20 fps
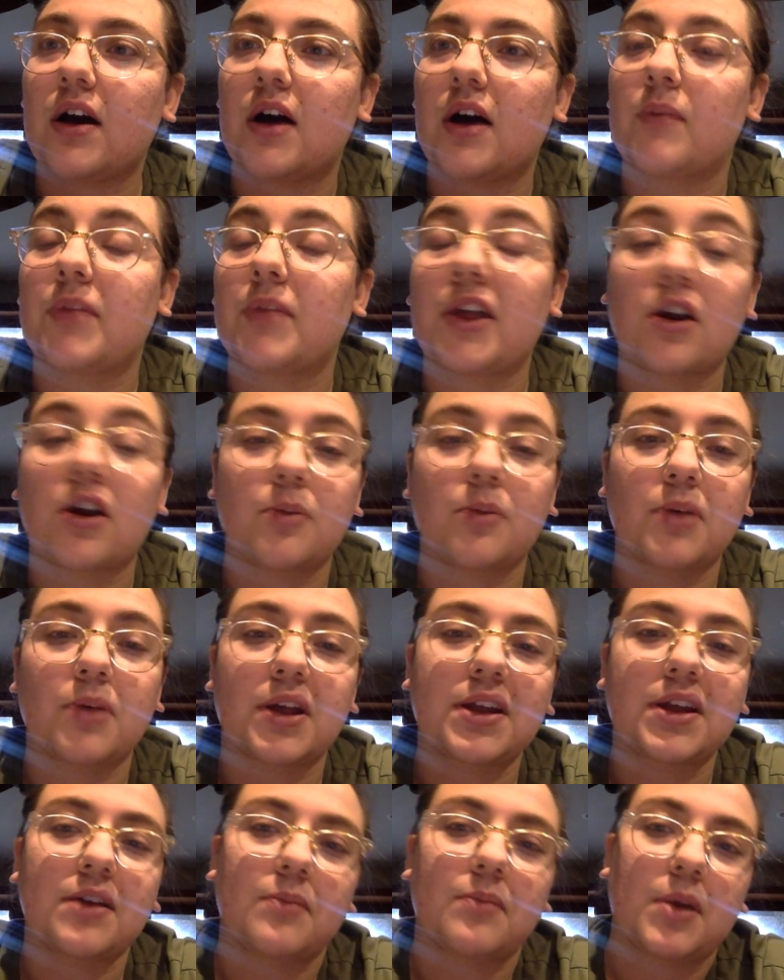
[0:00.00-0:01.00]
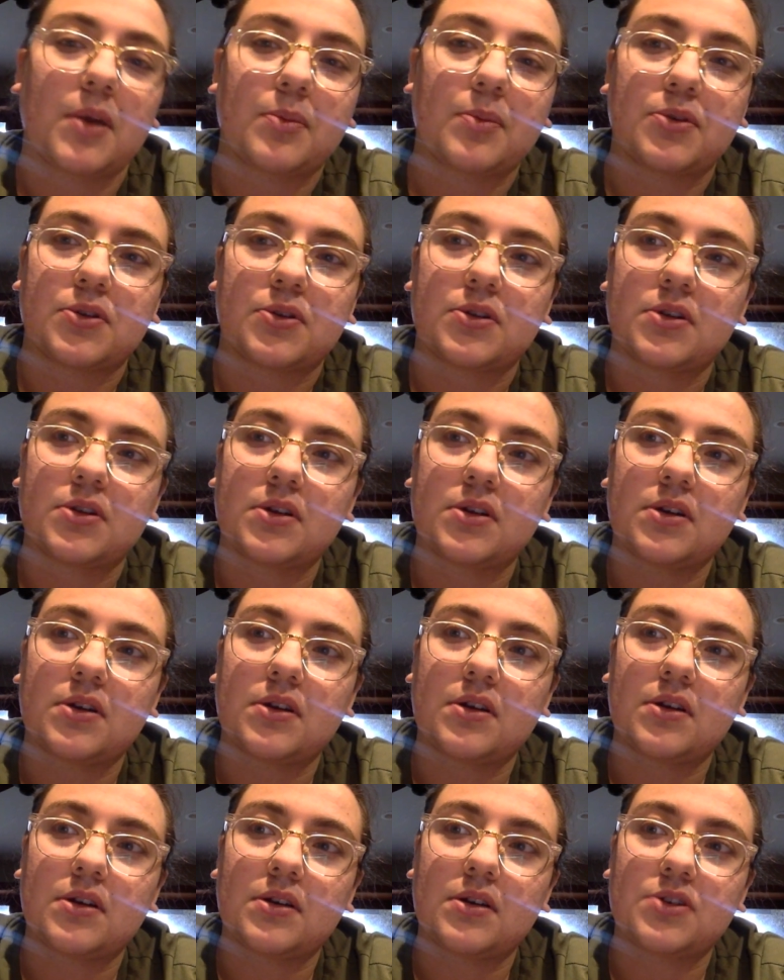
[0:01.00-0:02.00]
There are plenty of maple
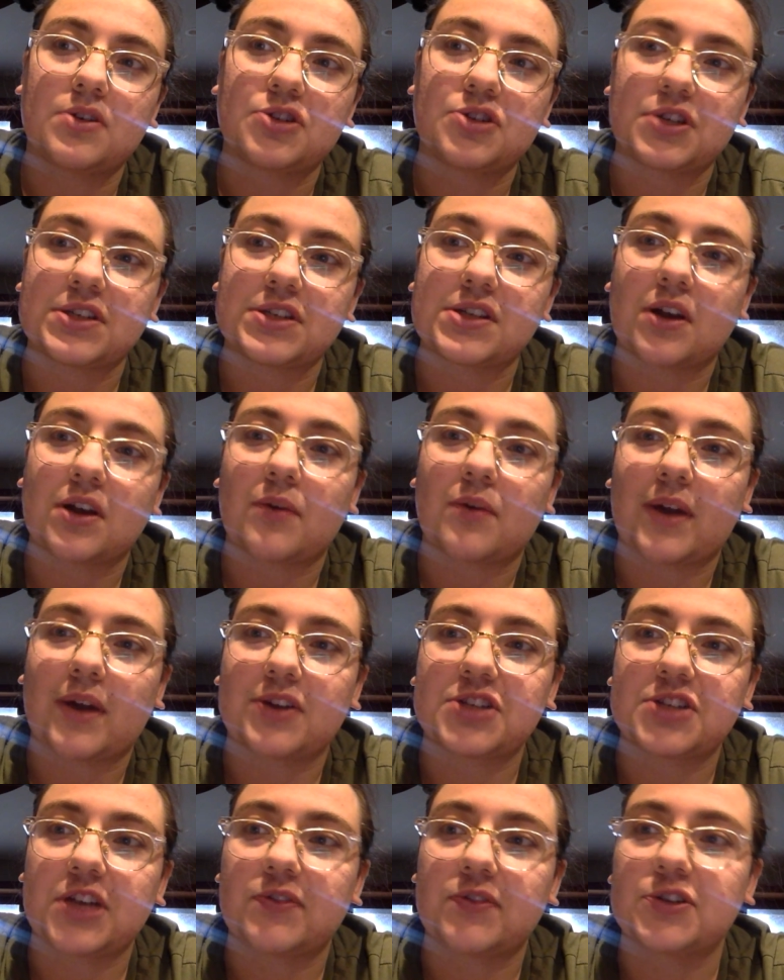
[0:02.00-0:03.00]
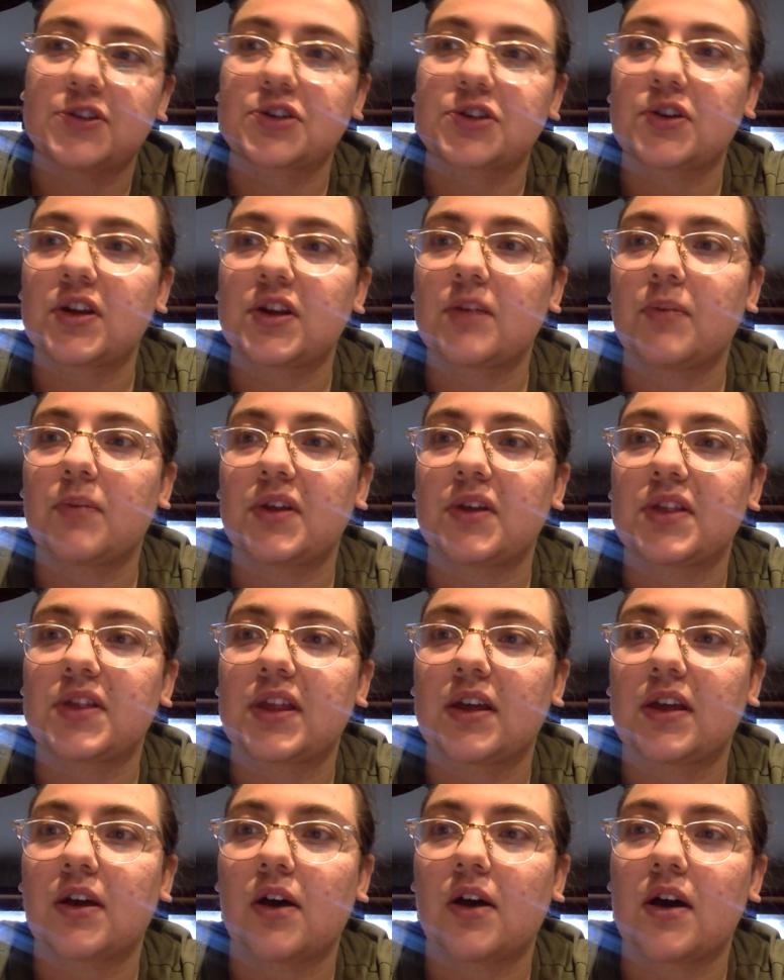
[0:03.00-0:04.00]
trees around Shavers Creek, but
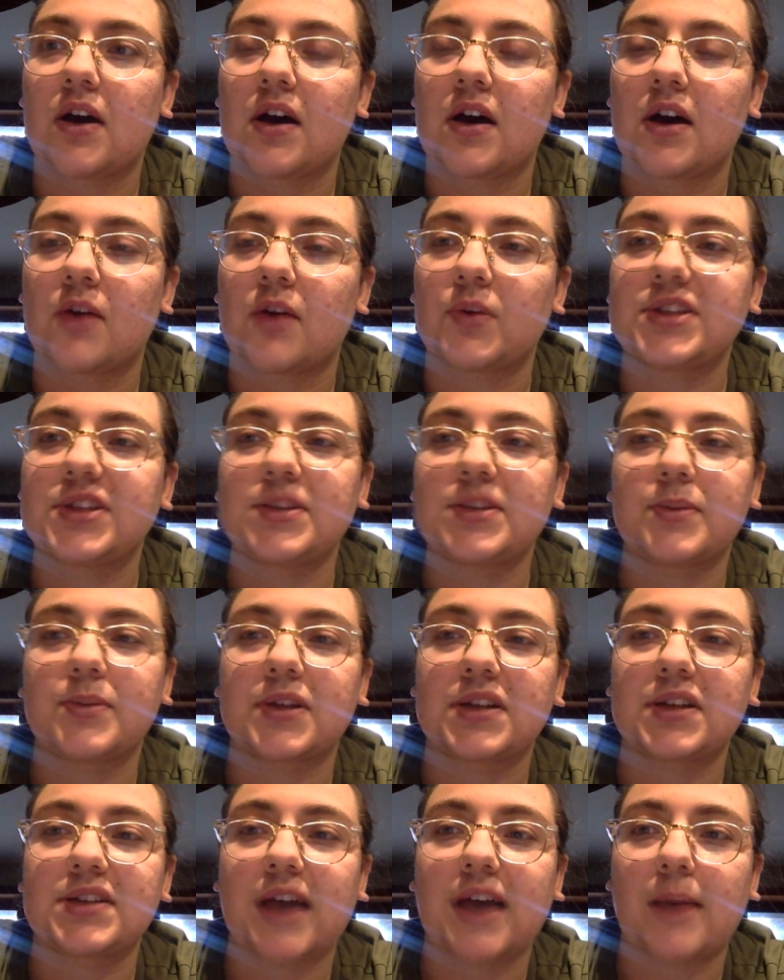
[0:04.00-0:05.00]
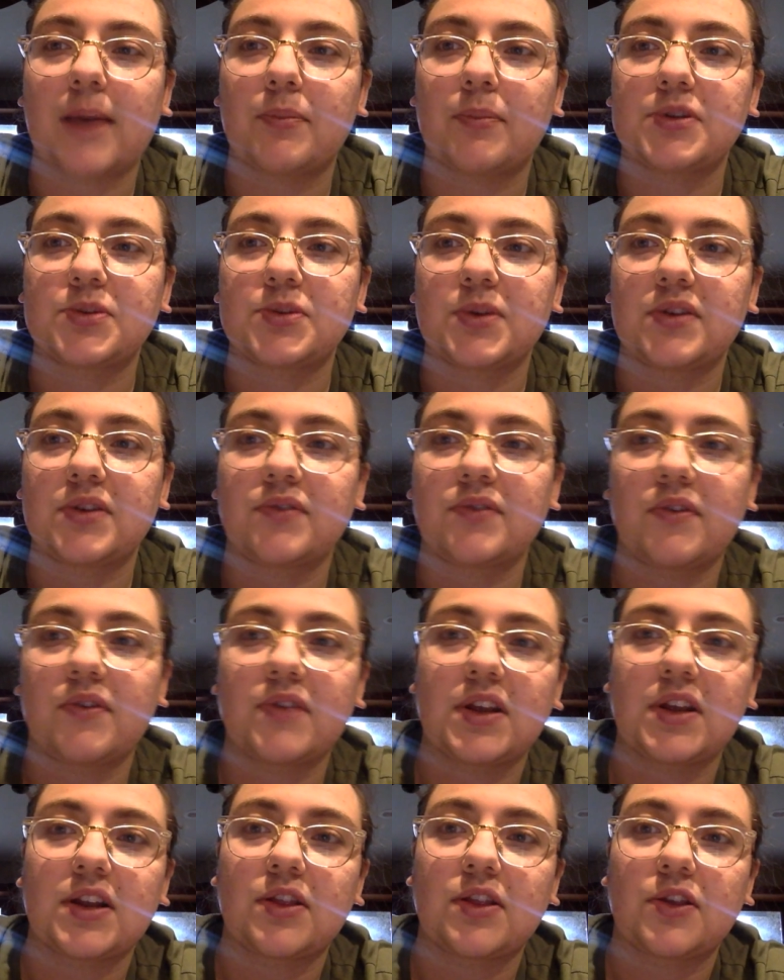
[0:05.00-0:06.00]
we typically tap between
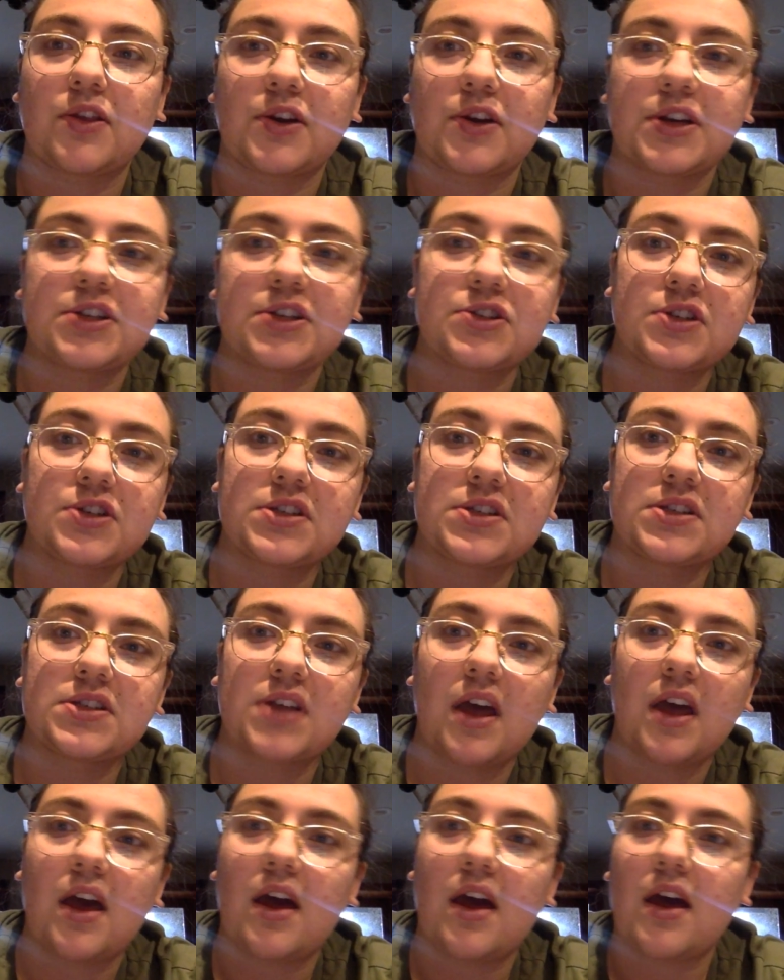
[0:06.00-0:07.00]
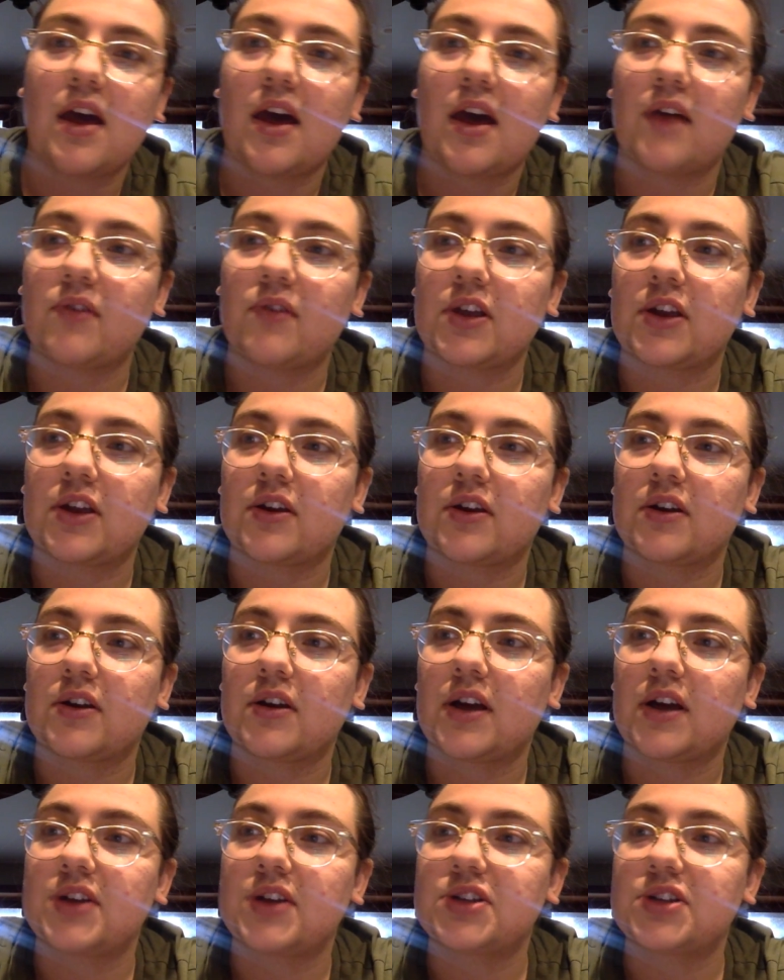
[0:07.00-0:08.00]
15 and 30 trees every year
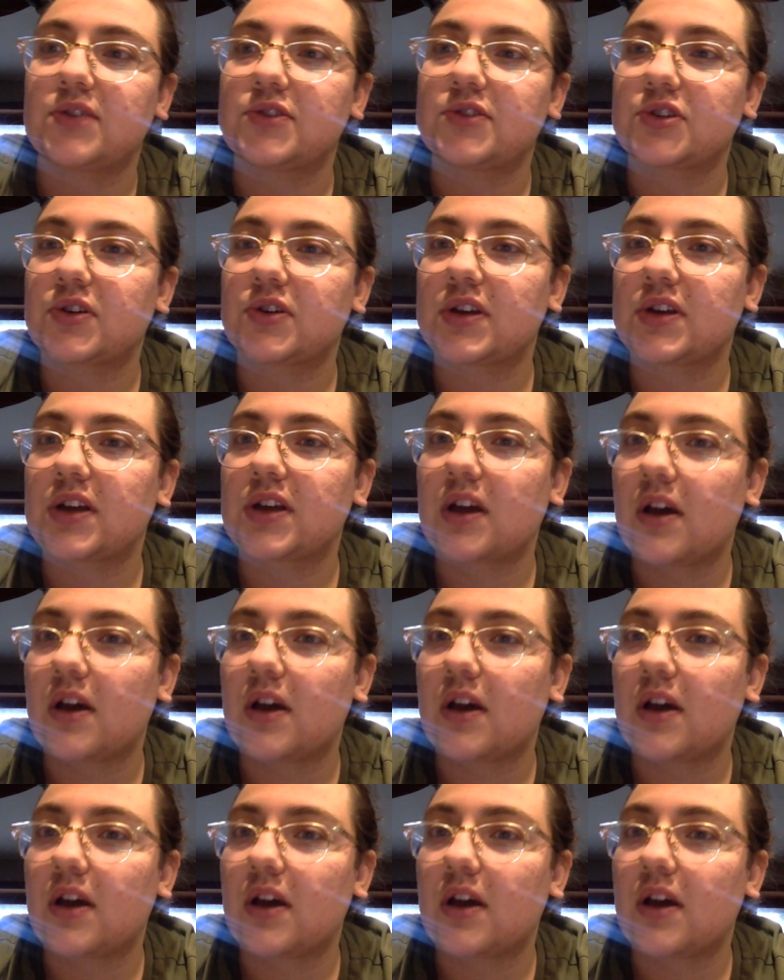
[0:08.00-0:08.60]
at Shavers Creek.